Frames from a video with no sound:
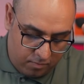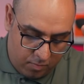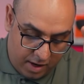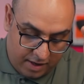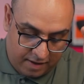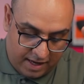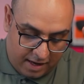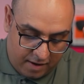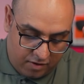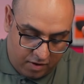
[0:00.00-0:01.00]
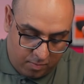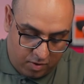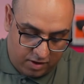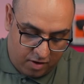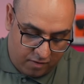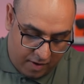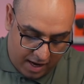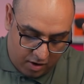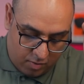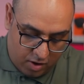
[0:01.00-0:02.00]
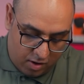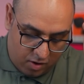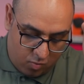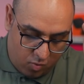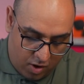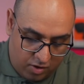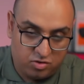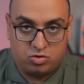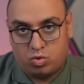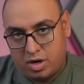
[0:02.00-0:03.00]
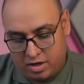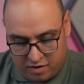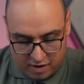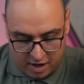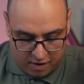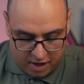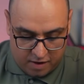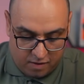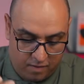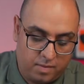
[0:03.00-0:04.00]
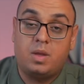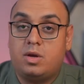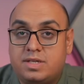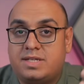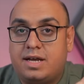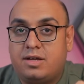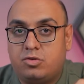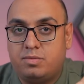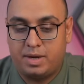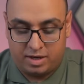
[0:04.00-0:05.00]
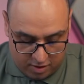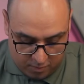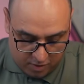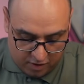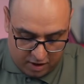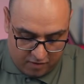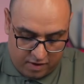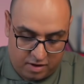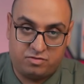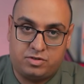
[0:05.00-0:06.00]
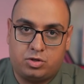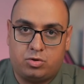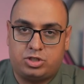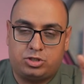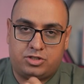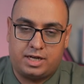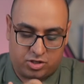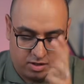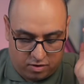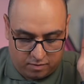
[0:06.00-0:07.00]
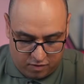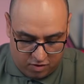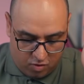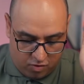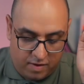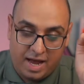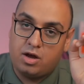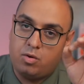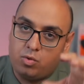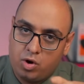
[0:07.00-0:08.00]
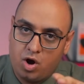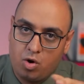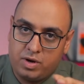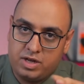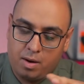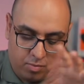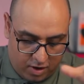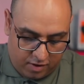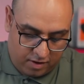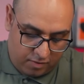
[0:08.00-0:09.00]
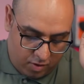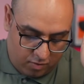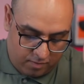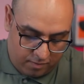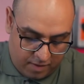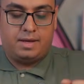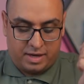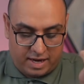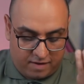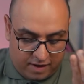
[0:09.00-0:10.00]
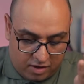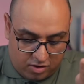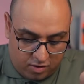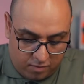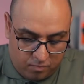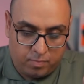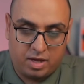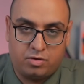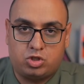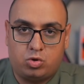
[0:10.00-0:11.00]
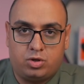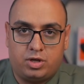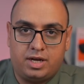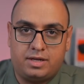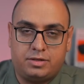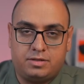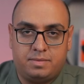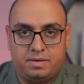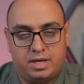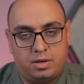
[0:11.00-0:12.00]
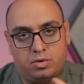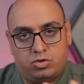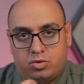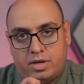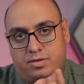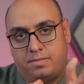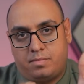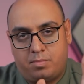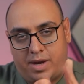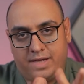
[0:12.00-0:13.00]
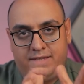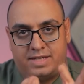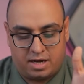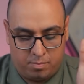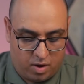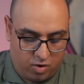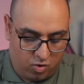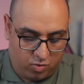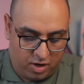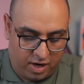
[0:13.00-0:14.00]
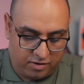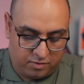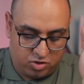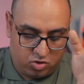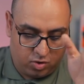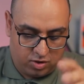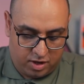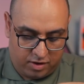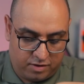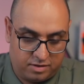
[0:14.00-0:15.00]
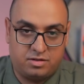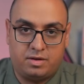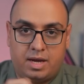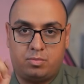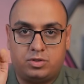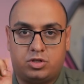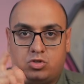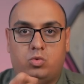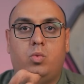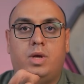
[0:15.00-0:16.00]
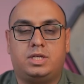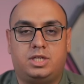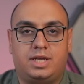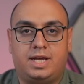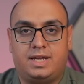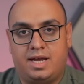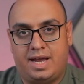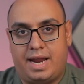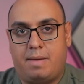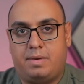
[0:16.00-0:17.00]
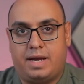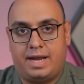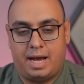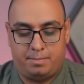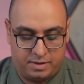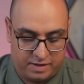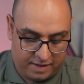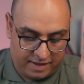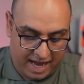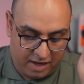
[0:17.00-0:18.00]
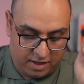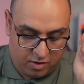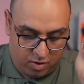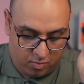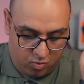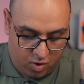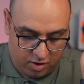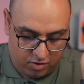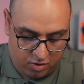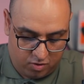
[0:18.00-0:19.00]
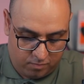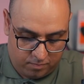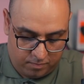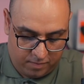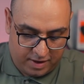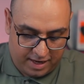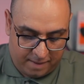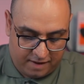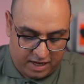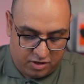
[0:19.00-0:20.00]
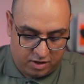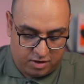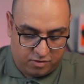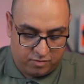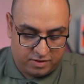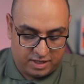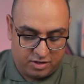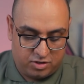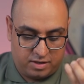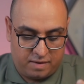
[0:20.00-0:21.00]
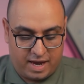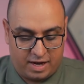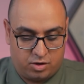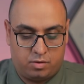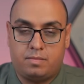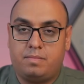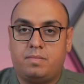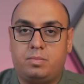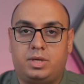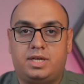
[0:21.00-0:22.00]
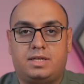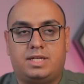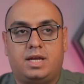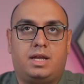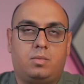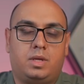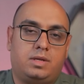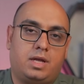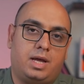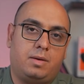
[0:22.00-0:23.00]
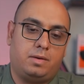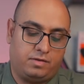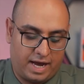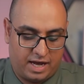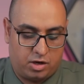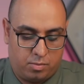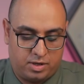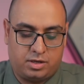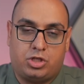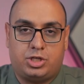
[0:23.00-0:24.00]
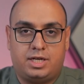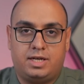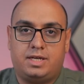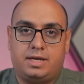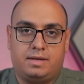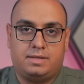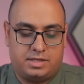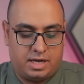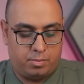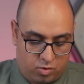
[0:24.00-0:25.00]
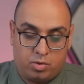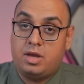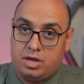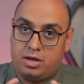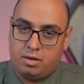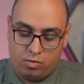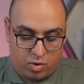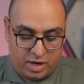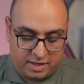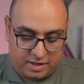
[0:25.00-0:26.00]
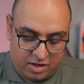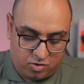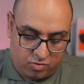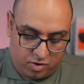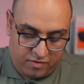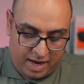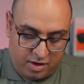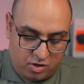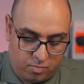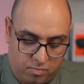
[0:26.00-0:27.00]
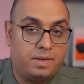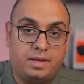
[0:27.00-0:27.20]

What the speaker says: We can set it so that we tell the vacuum to clean once or twice, and then all the settings we've made can be saved in the configuration section, so the vacuum will always operate in this mode. In the next section, we have shortcuts available to us. We can set up our own custom shortcuts so that with just one click, everything happens exactly the way we want it to. The next section is for scheduling the vacuum. We can tell it what time to vacuum each day and set up a really organized schedule for a vacuum.